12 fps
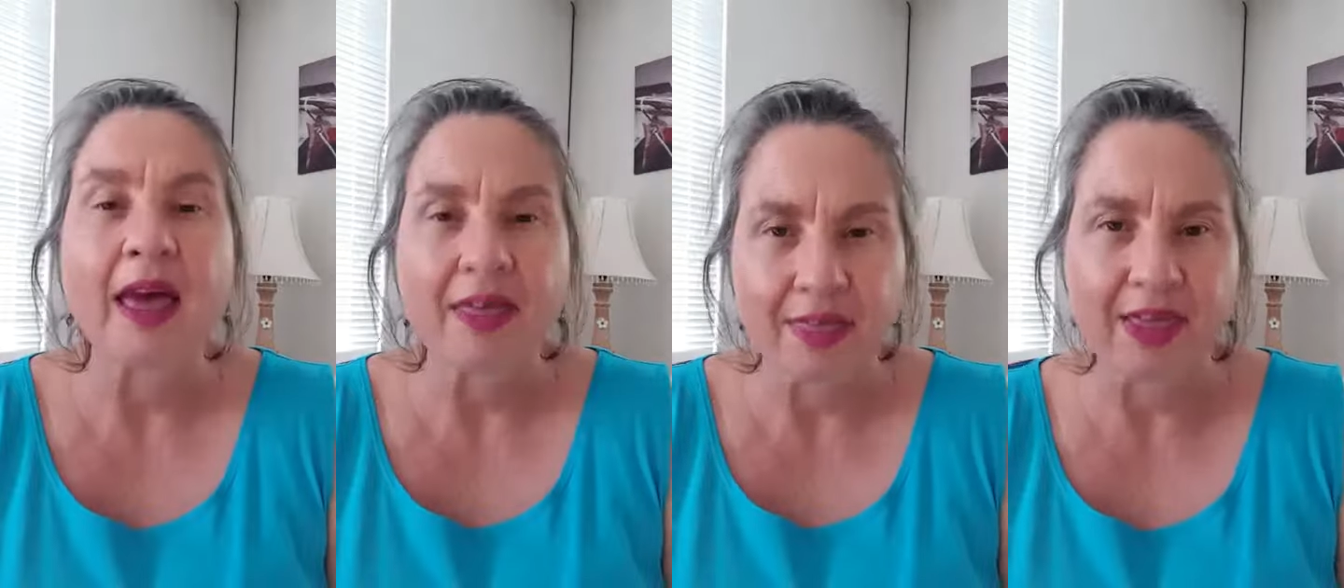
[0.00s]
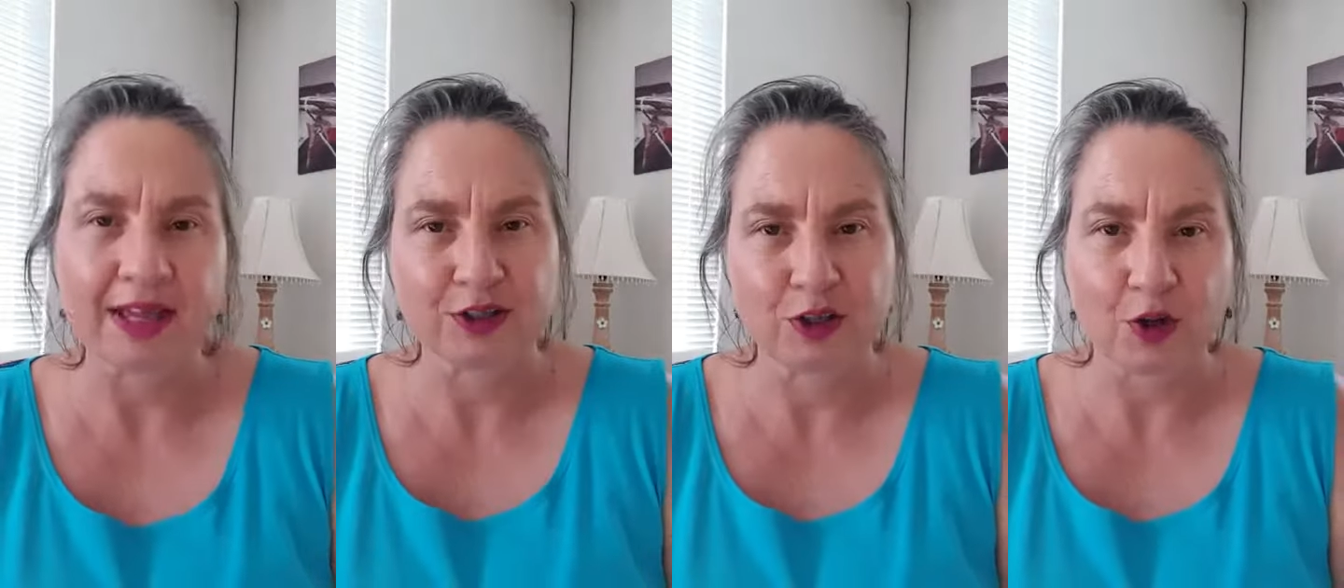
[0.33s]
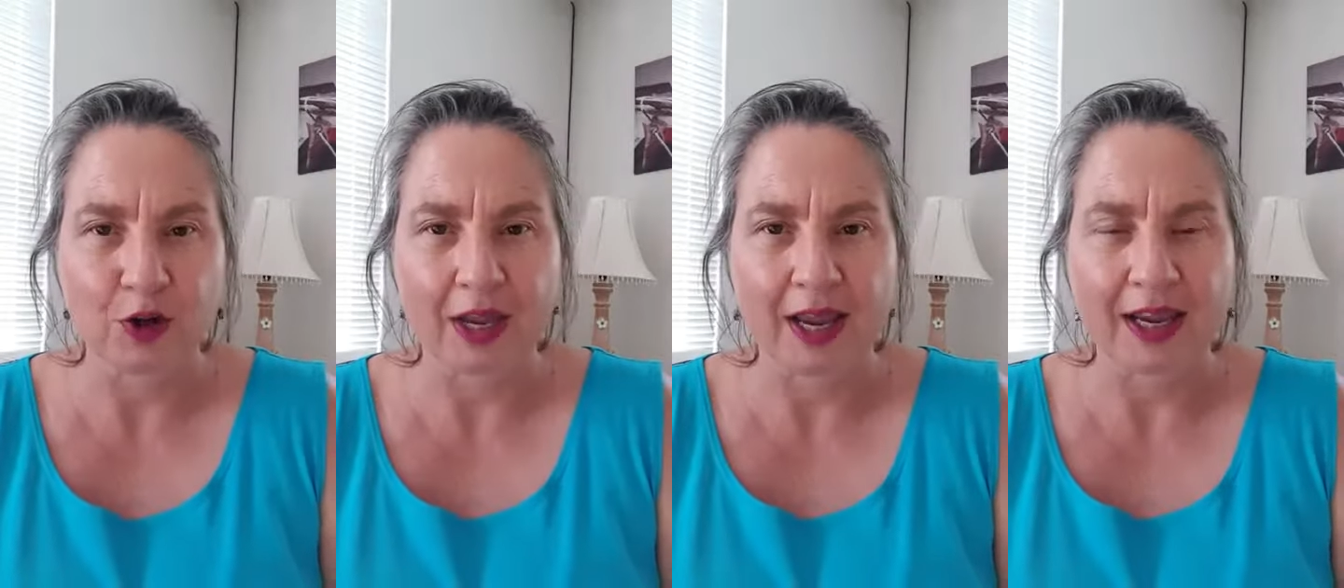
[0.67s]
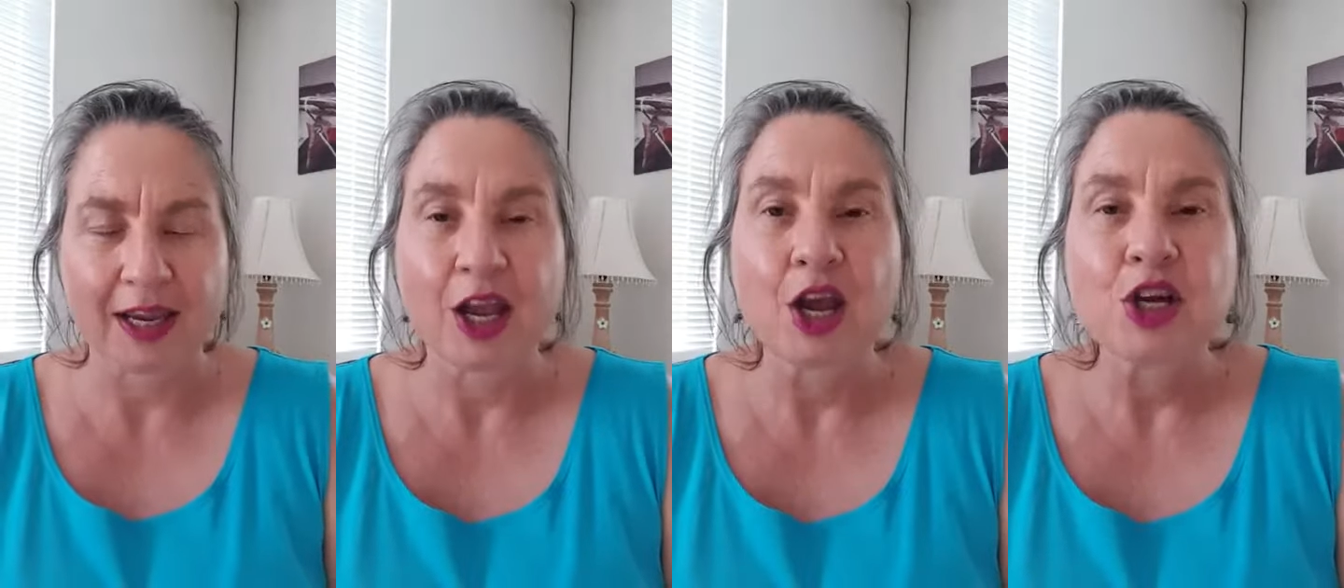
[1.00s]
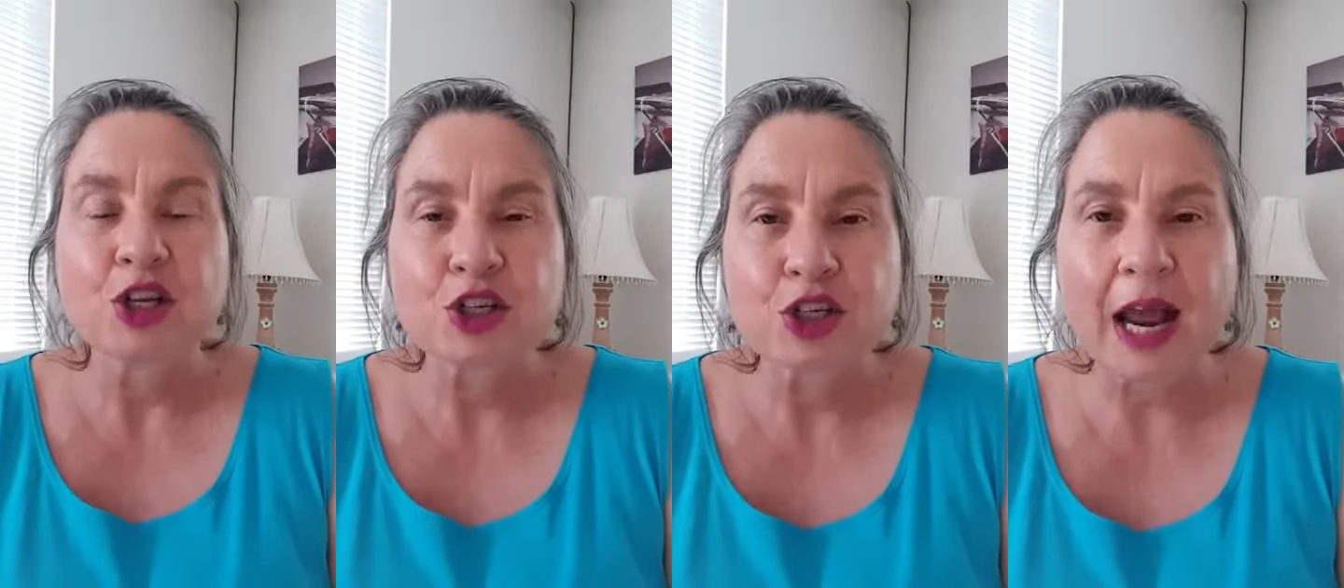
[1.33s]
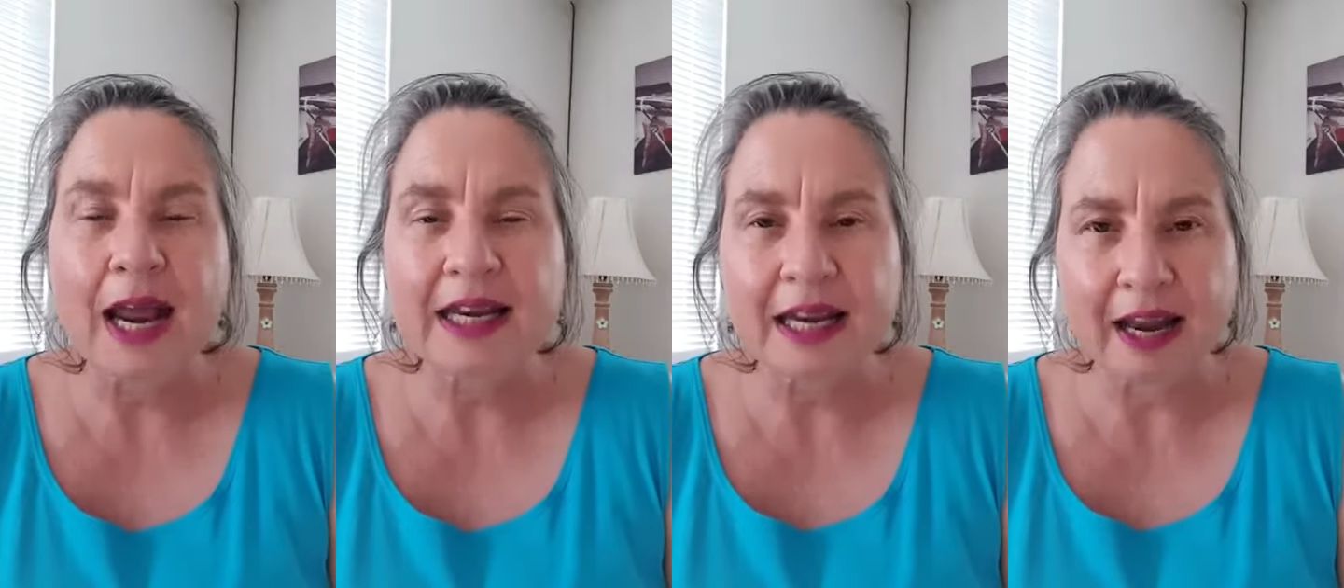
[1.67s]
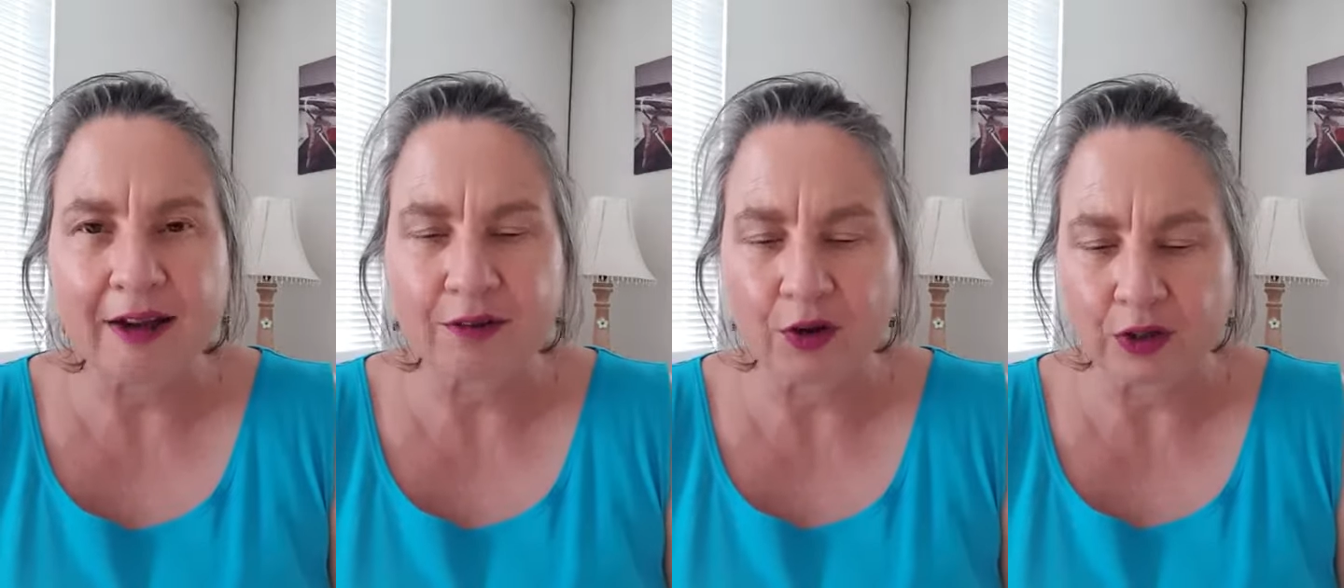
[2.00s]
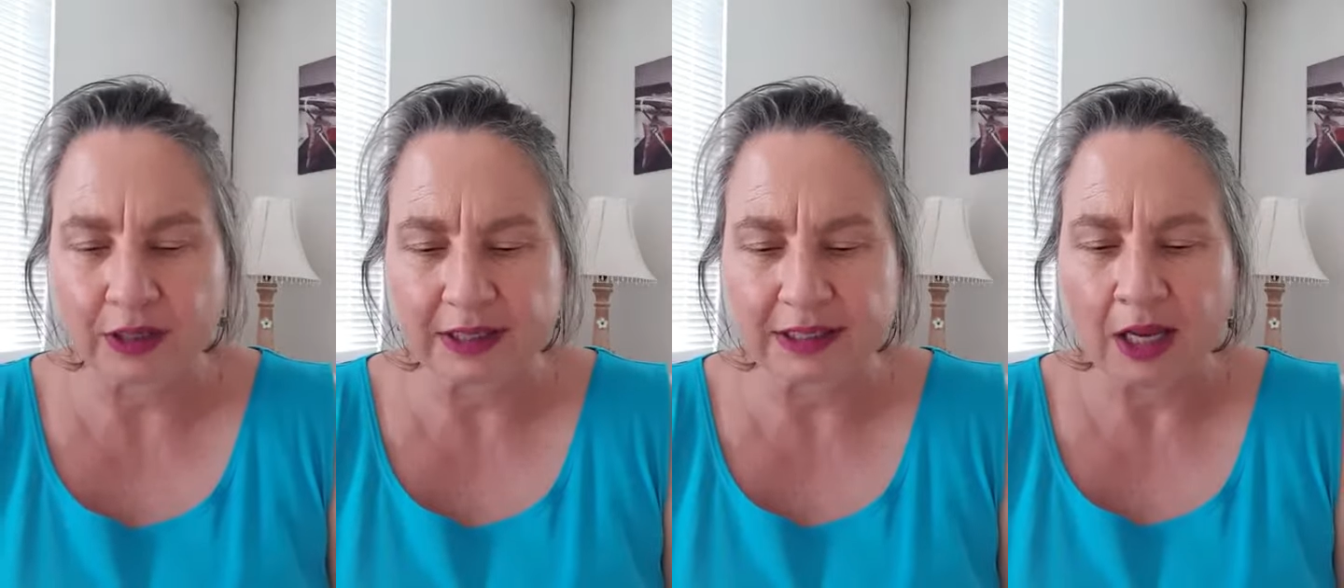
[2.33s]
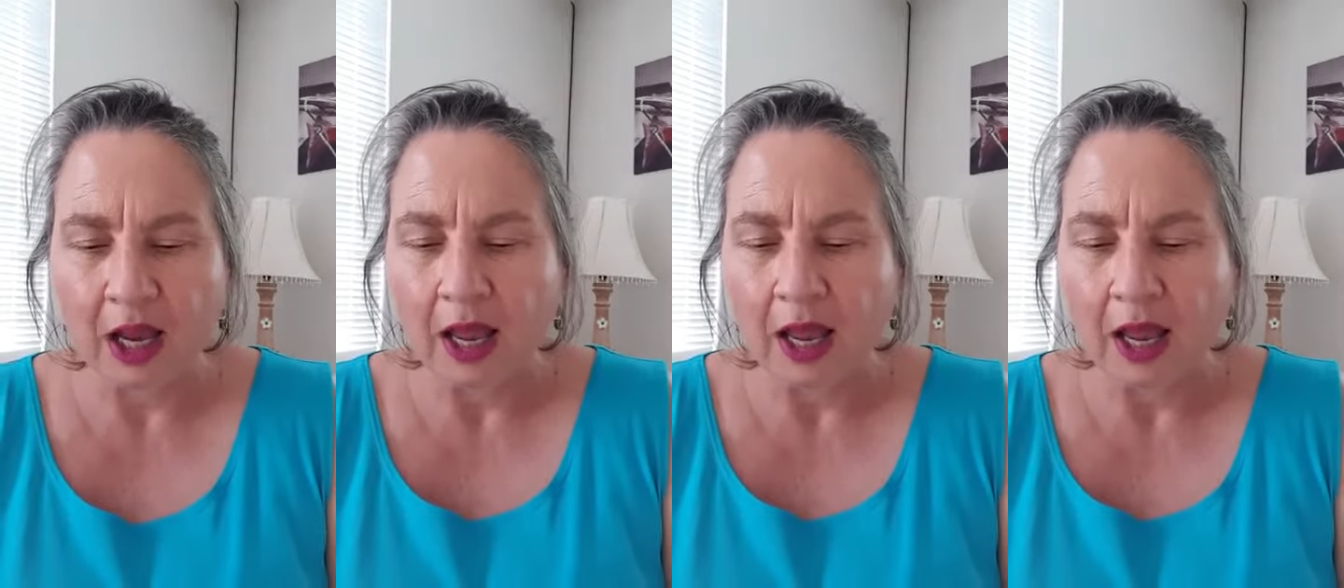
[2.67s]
That's okay. Shine love on it.